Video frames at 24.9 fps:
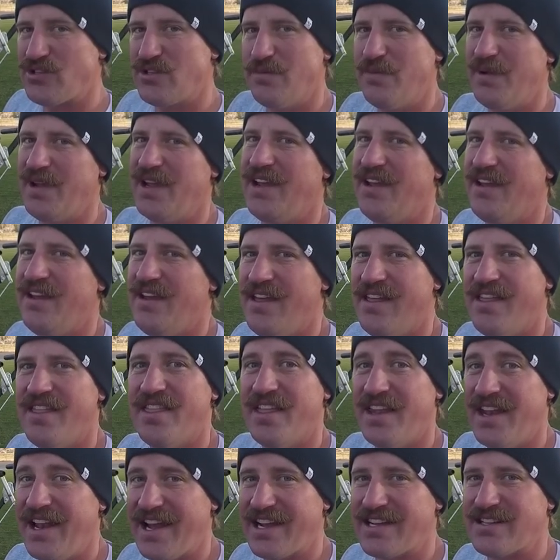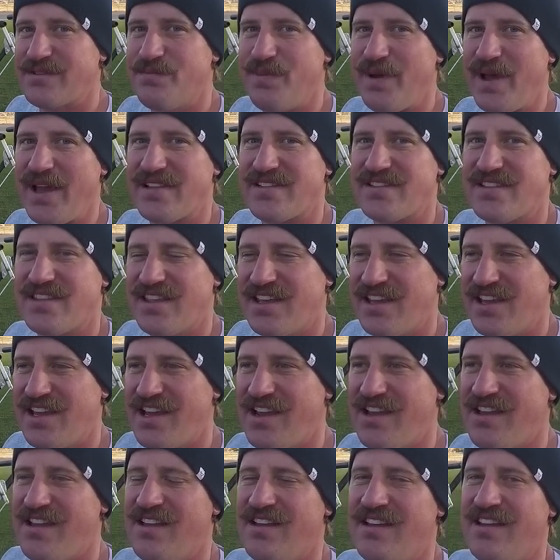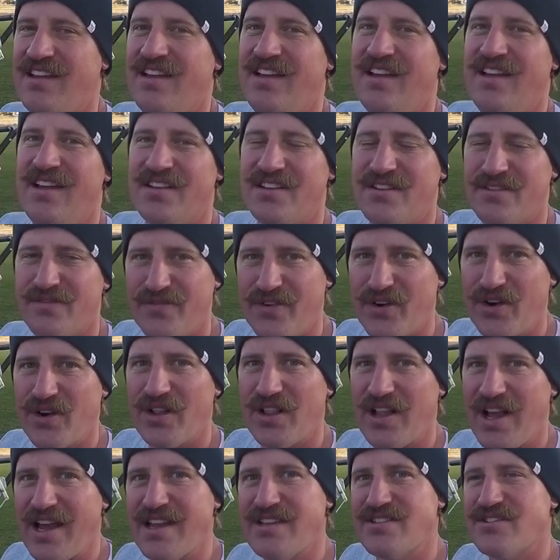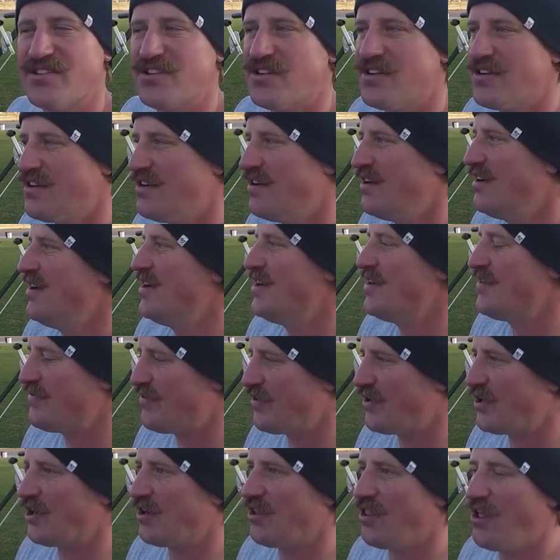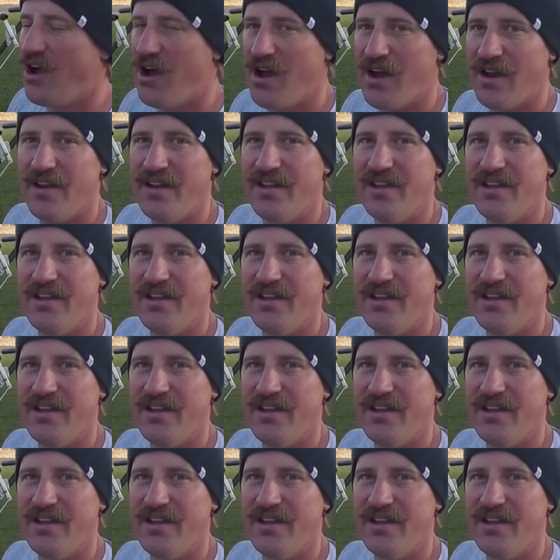to be the next best thing to fertilizer for your lawn.